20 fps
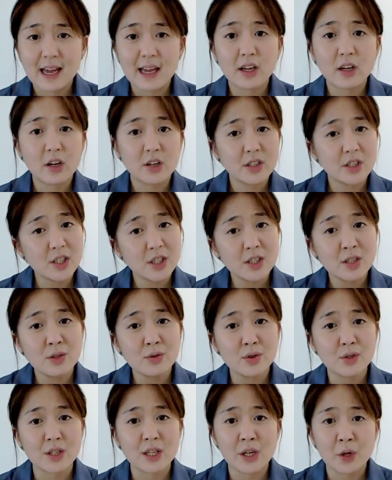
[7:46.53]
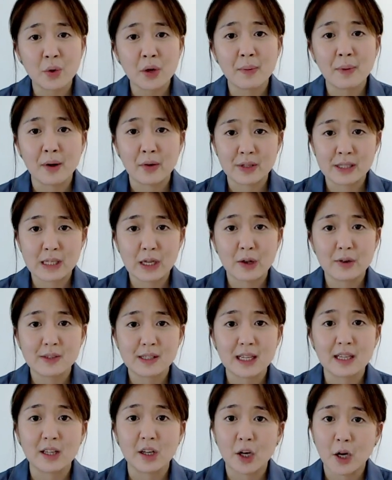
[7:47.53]
and continue to equip ourselves
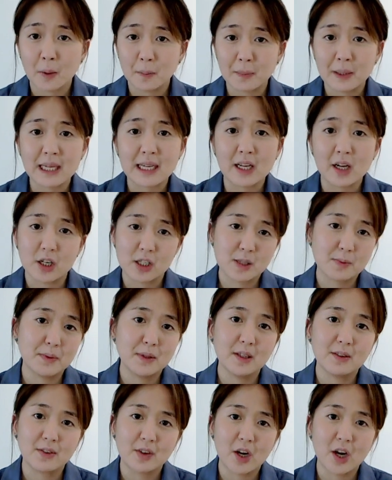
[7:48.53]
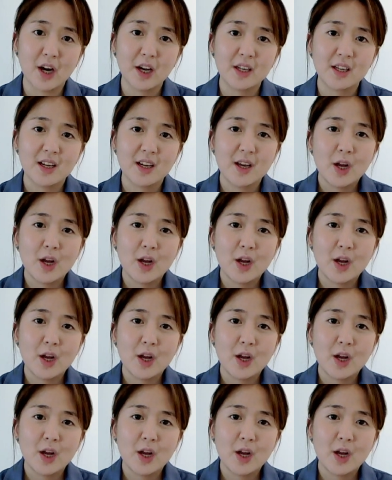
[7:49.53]
in the complete gospel of God,